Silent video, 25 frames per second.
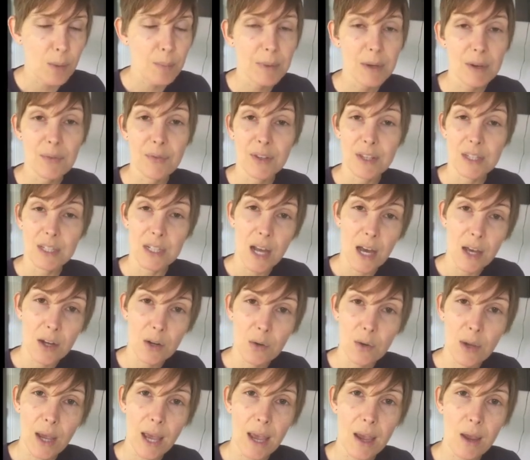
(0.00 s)
But if it's not
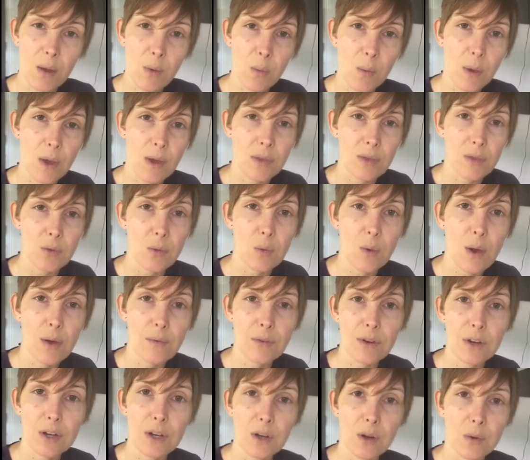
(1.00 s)
okay with
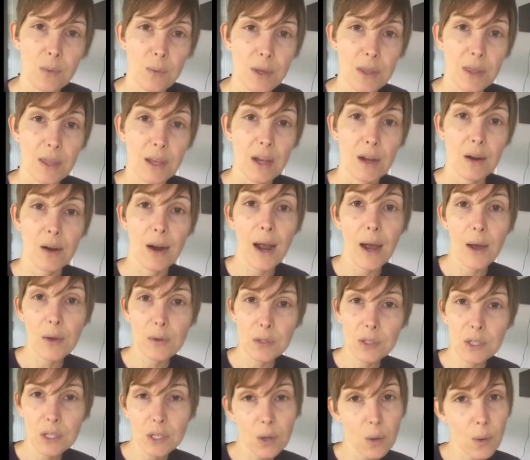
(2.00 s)
whoever you're with at your
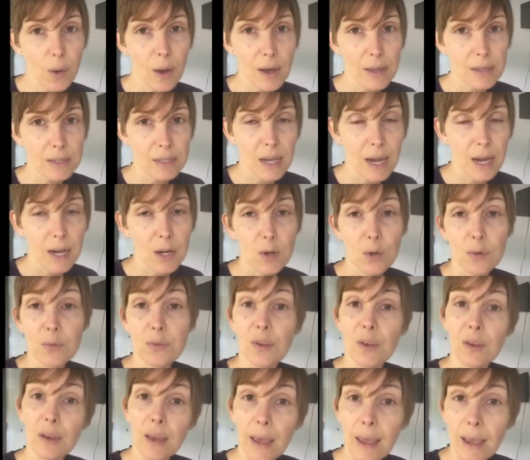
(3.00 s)
house to go outside, or if
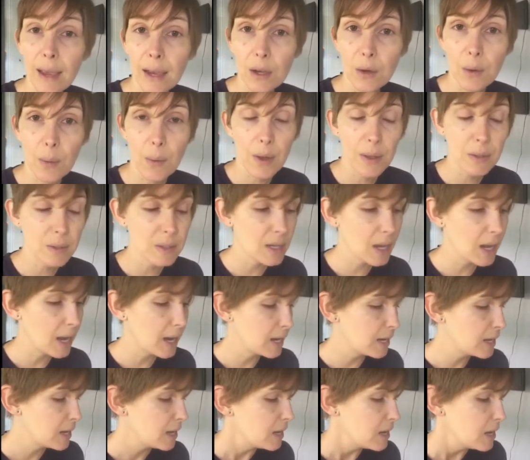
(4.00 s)
you can't go
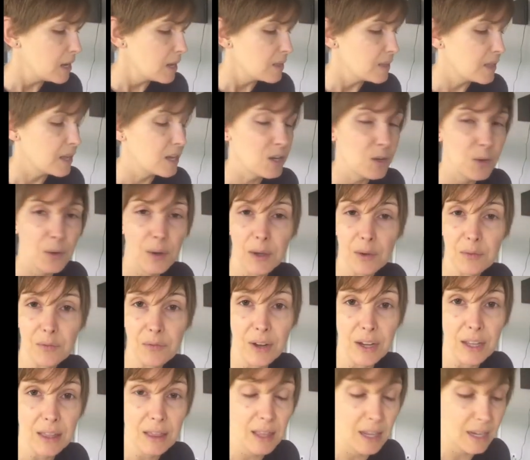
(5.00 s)
outside, then you can
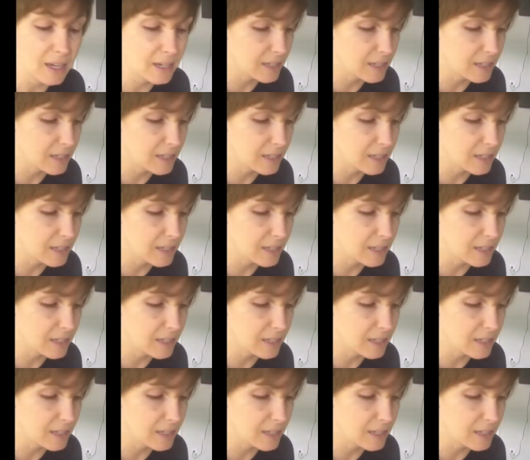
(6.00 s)
find things